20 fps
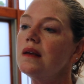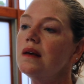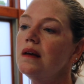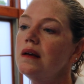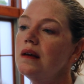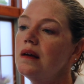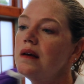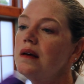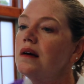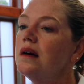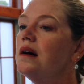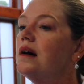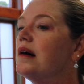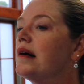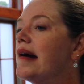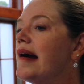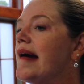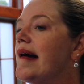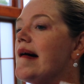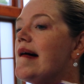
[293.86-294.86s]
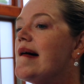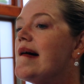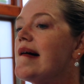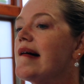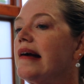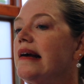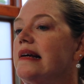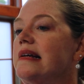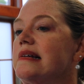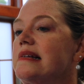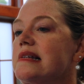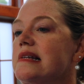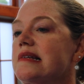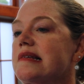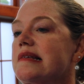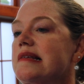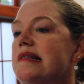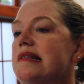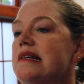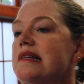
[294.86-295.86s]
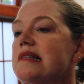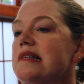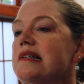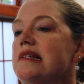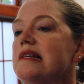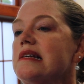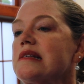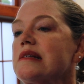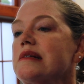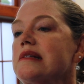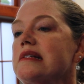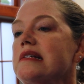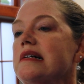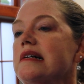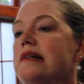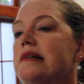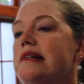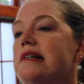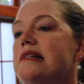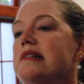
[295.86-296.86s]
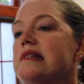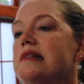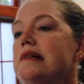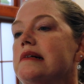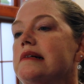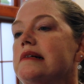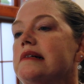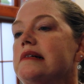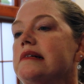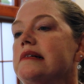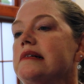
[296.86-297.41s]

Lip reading: Alright, I'm going to use this. See, this one's not quite so